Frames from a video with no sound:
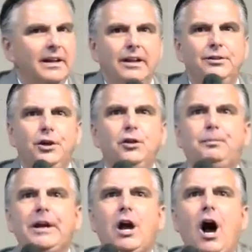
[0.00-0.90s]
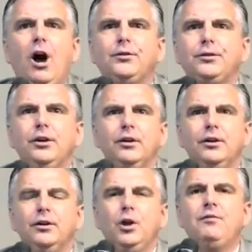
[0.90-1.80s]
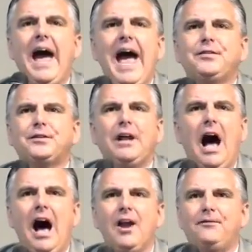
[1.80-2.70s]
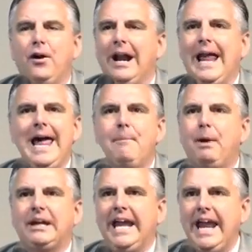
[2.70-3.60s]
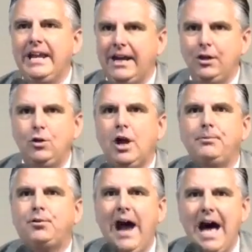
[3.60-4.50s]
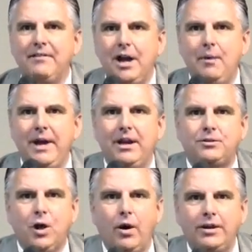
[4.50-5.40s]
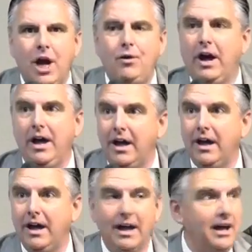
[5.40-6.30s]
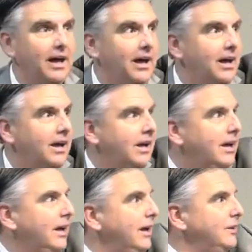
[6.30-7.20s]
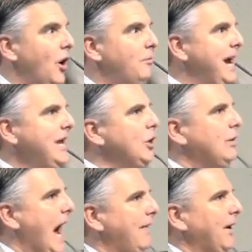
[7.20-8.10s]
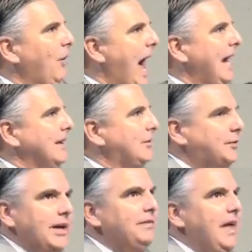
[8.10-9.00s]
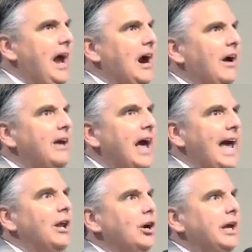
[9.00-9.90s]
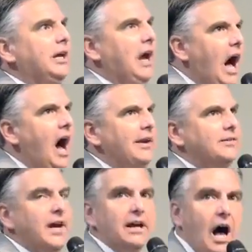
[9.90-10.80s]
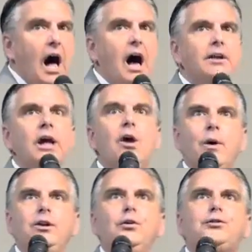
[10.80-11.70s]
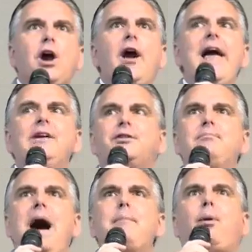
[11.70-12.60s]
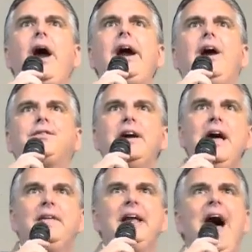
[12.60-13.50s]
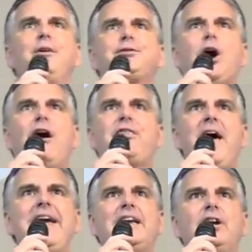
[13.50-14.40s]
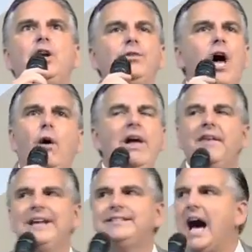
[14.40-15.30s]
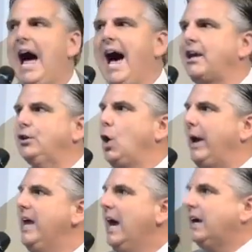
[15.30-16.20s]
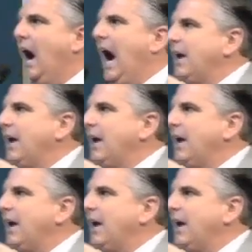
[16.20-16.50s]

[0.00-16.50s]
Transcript: Just because you've asked God for a Lamborghini and you come driving up in a Toyota don't mean you got the right to sit there and look at God and say, God, when you start answering my prayers, then I'll start thanking you. No, that's not how you do it. God